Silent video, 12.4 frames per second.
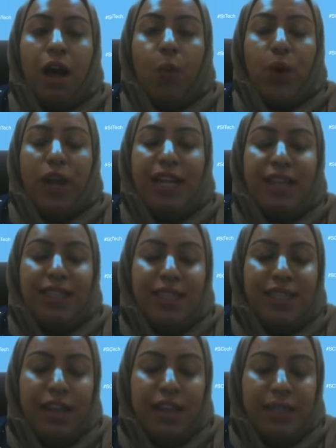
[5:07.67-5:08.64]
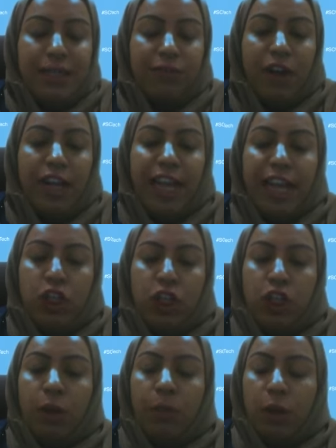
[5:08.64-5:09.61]
when I discuss
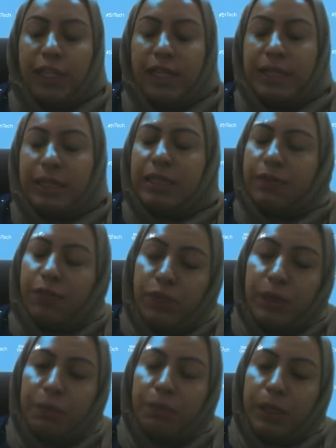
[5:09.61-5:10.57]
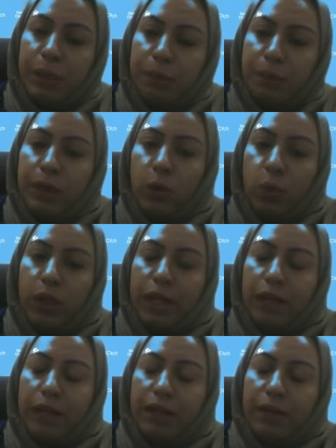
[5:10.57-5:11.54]
financial models, different people
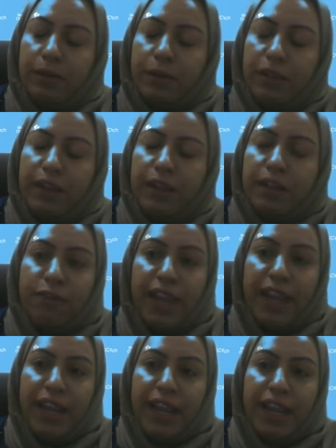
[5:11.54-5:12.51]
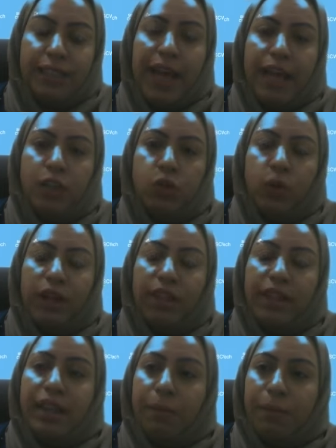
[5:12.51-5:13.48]
will convey it and will
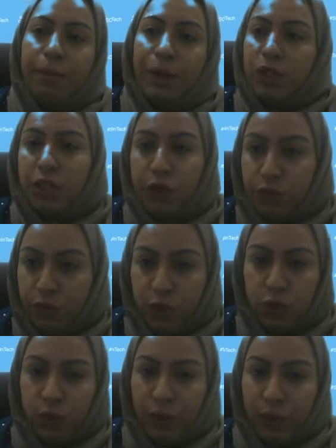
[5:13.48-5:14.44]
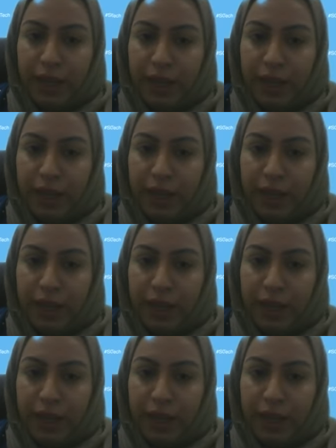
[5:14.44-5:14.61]
think about it in a different way.